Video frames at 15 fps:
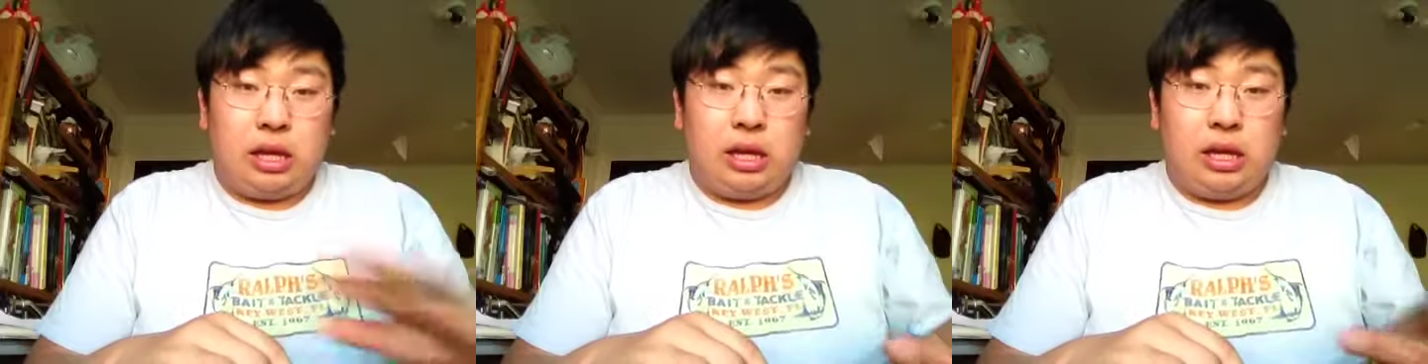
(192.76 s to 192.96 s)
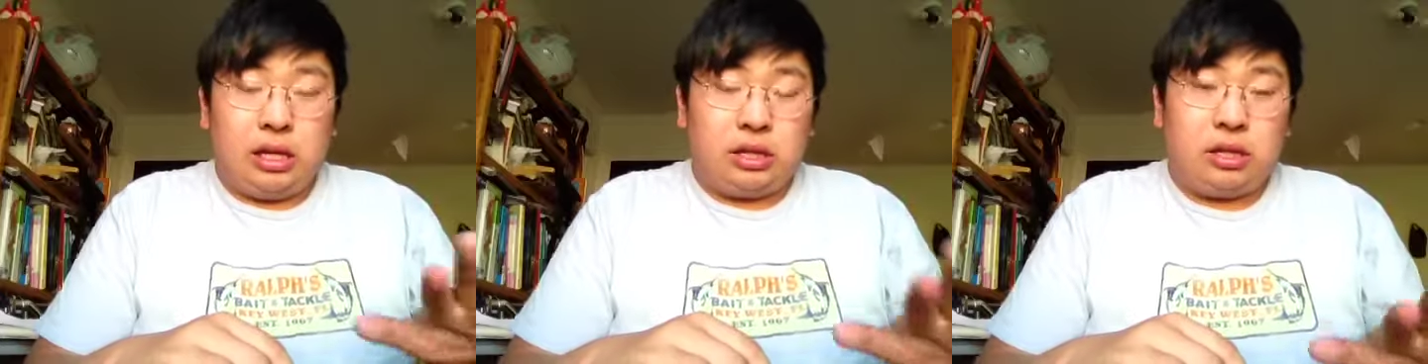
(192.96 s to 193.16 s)

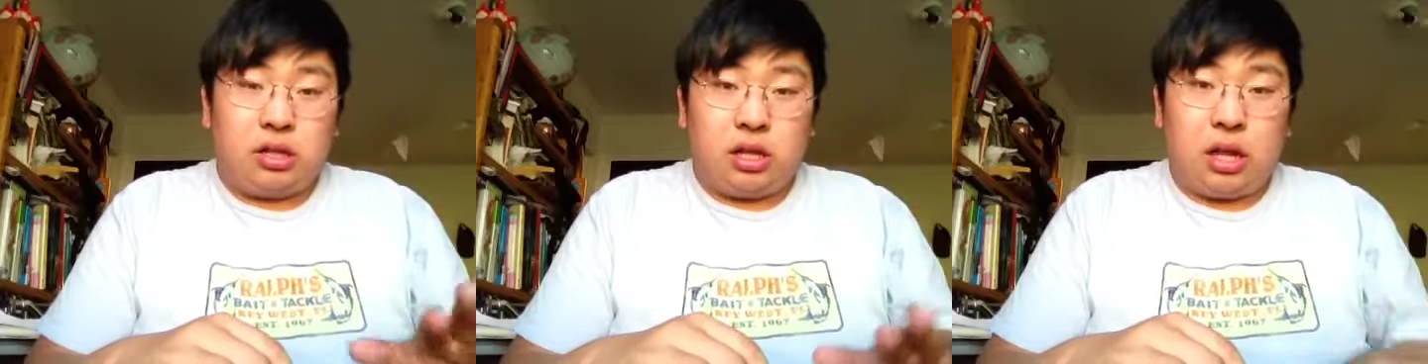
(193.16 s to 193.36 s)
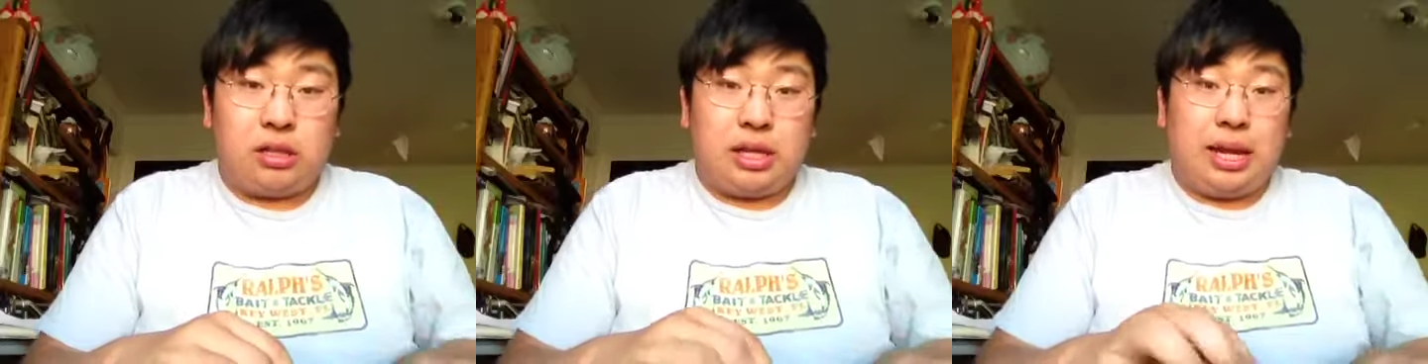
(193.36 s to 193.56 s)
it's
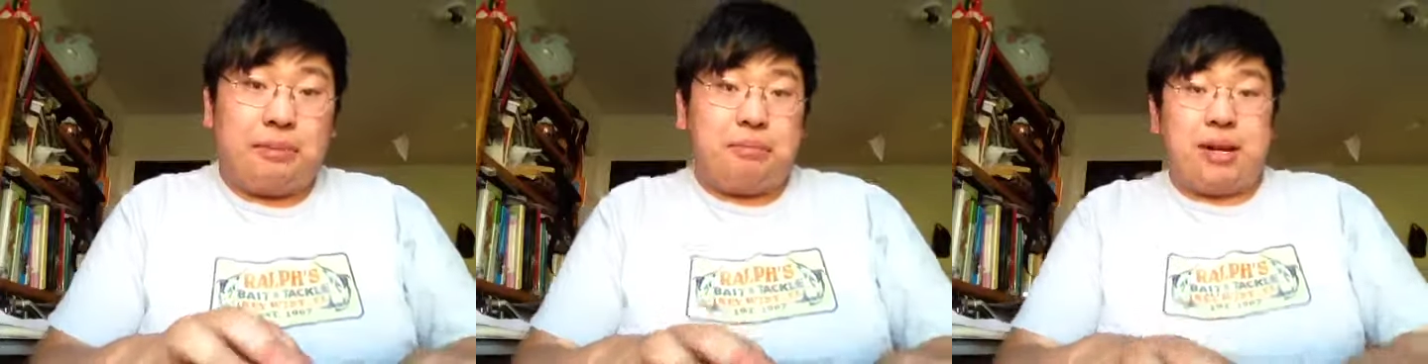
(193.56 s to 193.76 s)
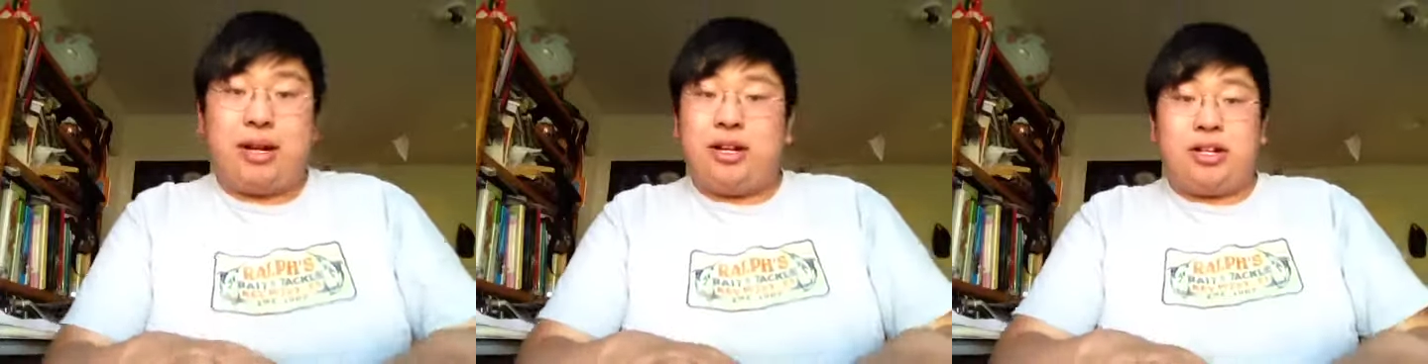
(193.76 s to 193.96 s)
a
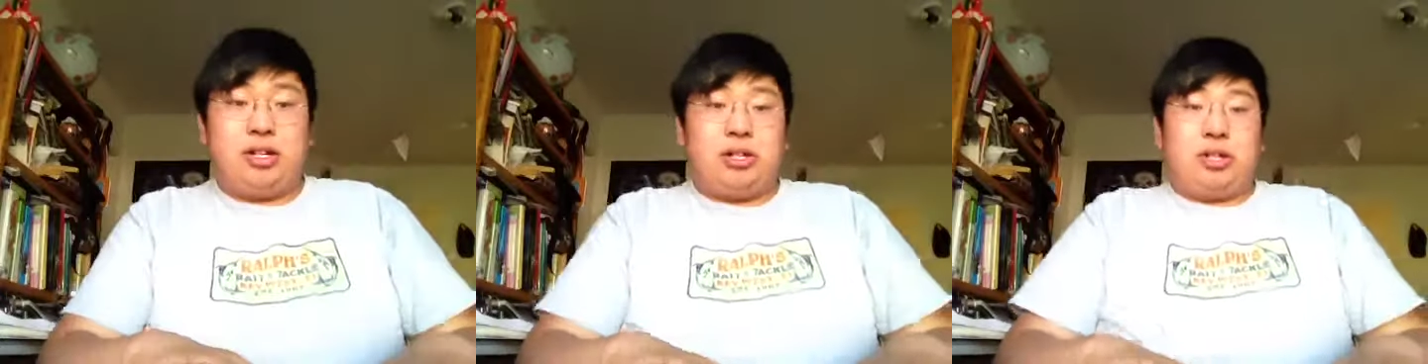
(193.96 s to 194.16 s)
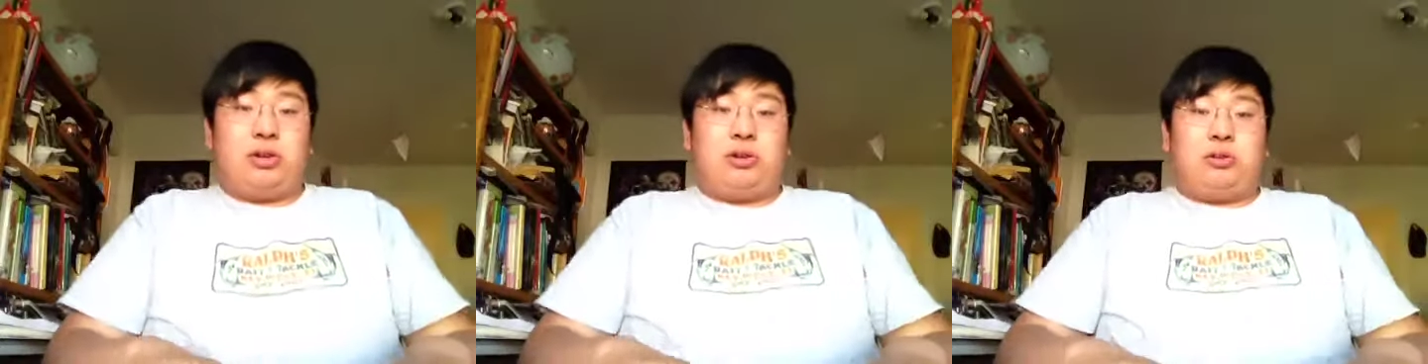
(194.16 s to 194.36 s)
nightmare, you
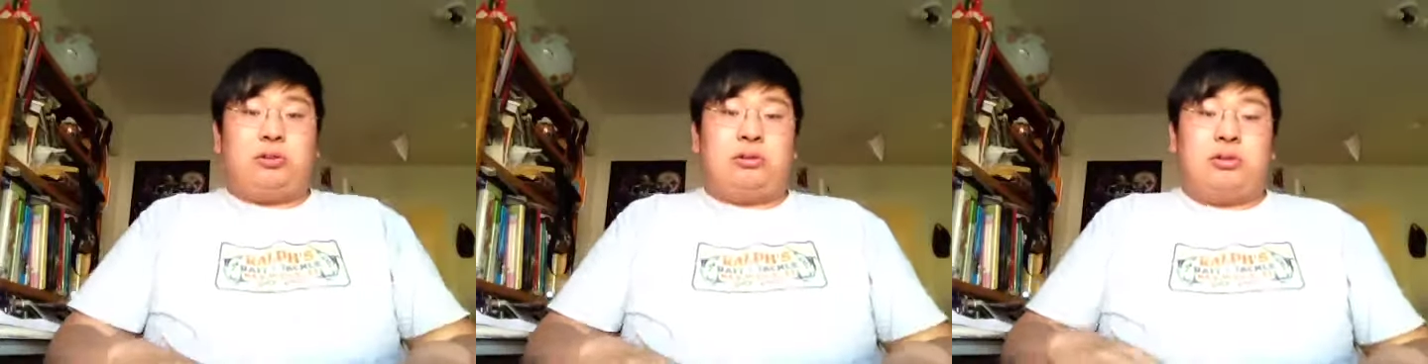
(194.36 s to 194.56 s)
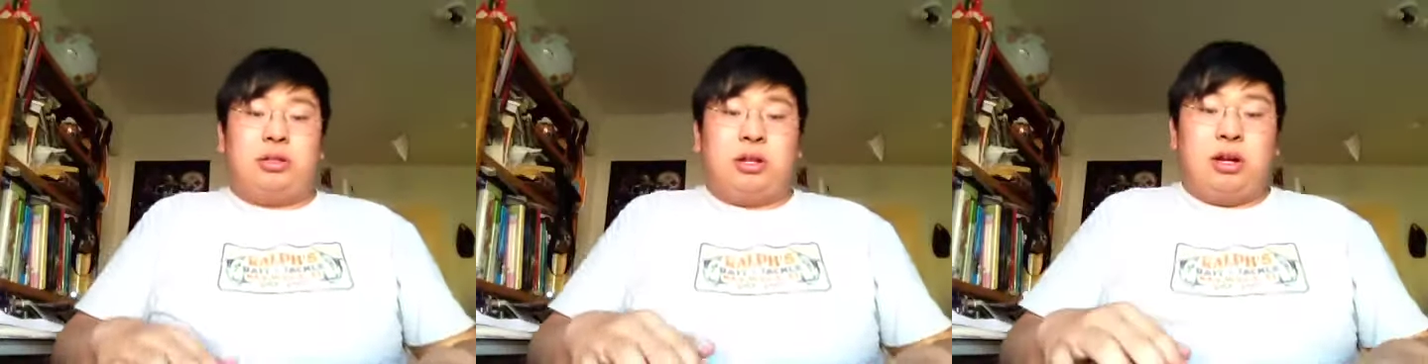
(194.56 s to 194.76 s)
know.
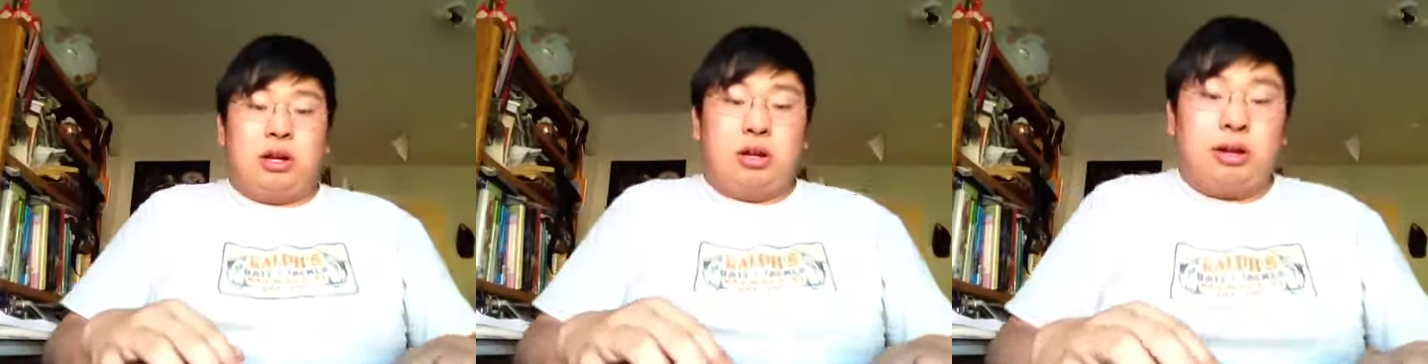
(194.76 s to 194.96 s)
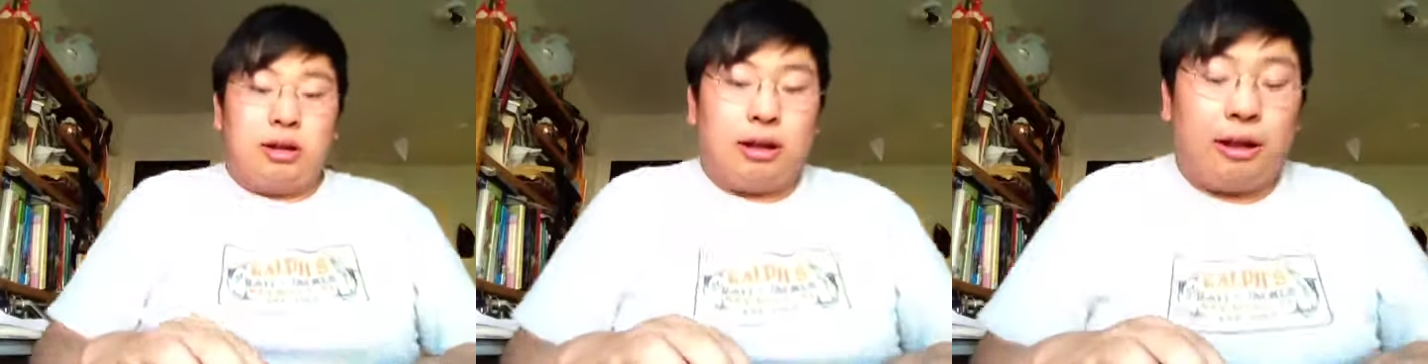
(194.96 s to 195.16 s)

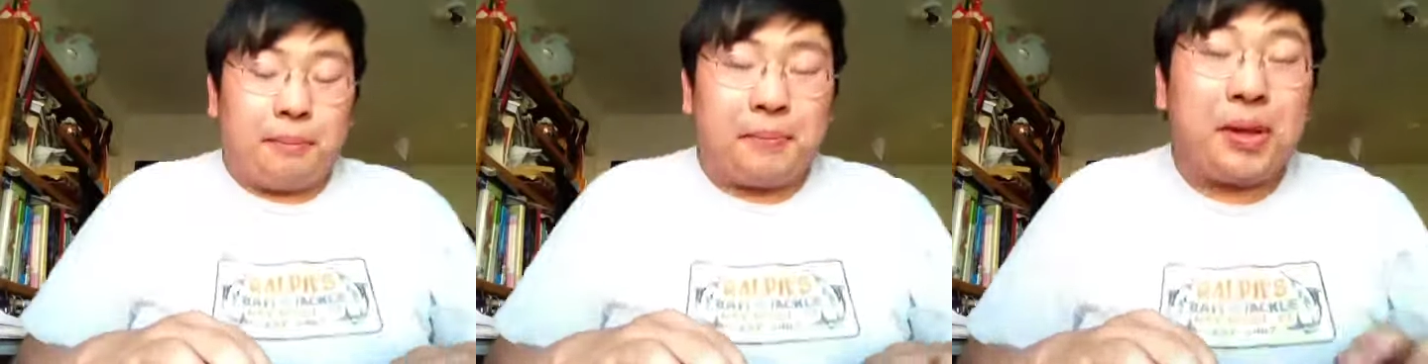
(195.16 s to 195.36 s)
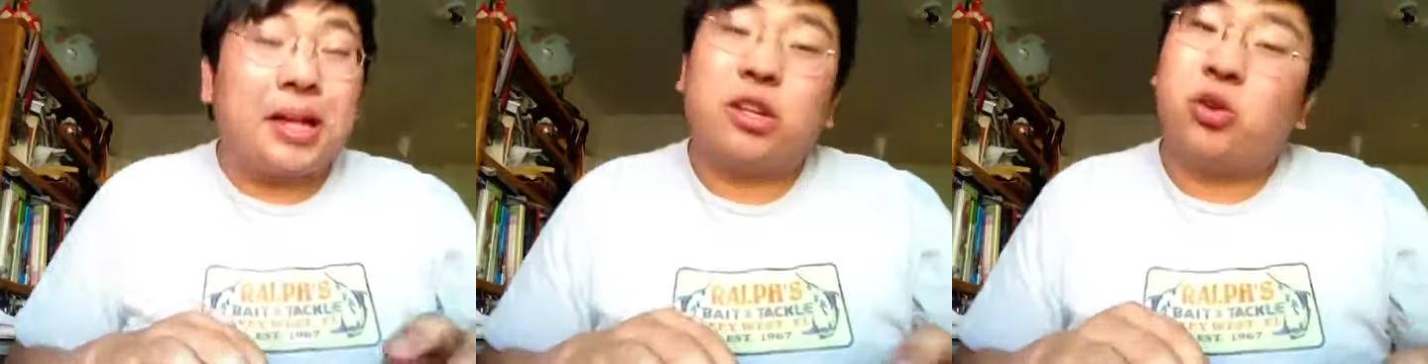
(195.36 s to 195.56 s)

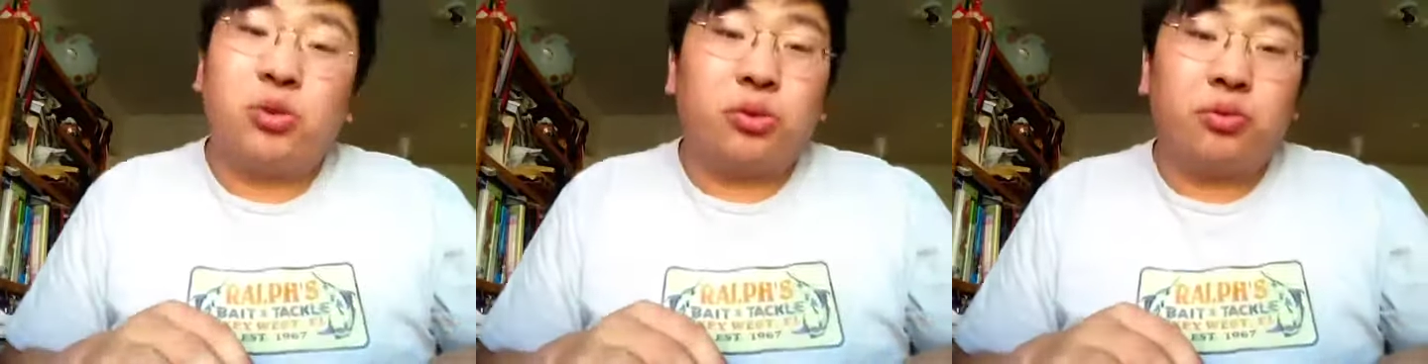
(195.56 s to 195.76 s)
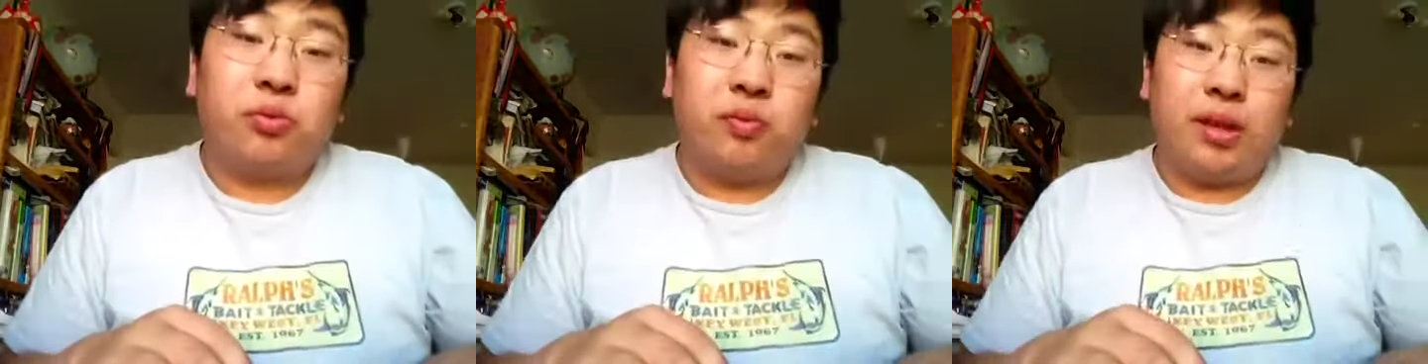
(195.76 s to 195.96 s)
Um, I know,